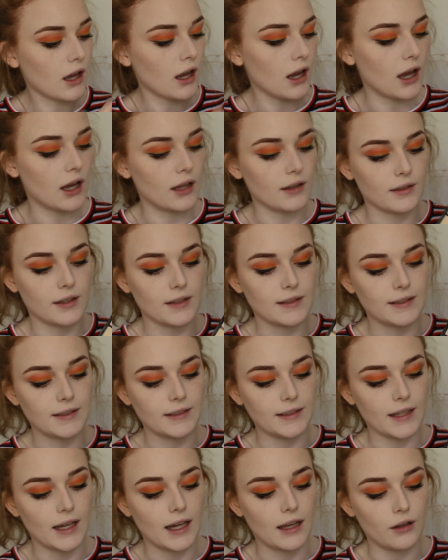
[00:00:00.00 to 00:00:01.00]
and this
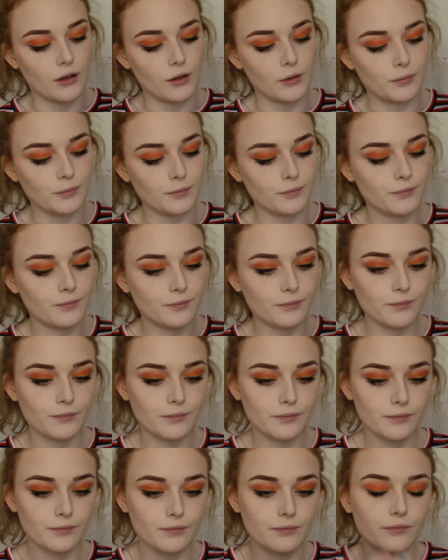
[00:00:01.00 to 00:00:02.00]
yellow,
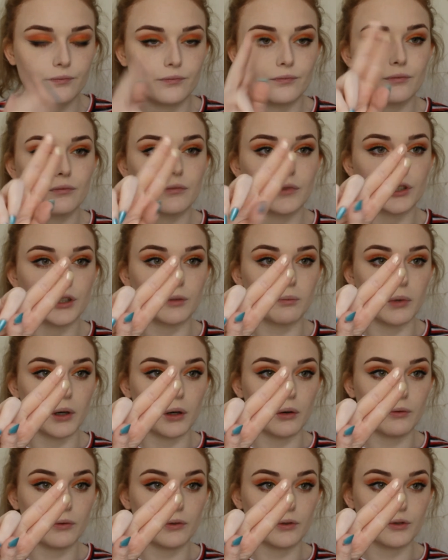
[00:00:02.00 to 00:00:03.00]
which are
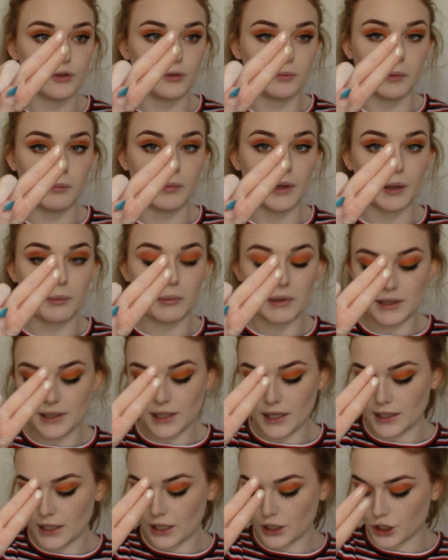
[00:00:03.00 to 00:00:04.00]
both super
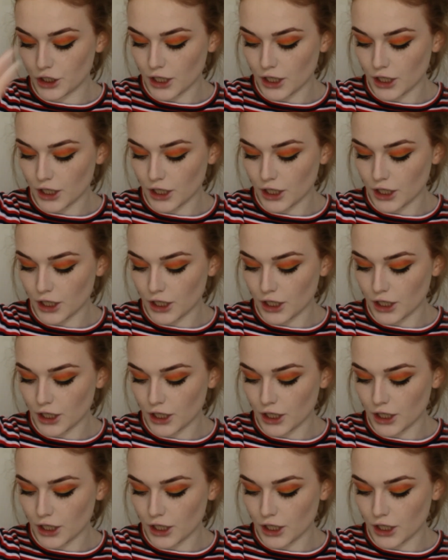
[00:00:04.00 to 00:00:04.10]
pigmented and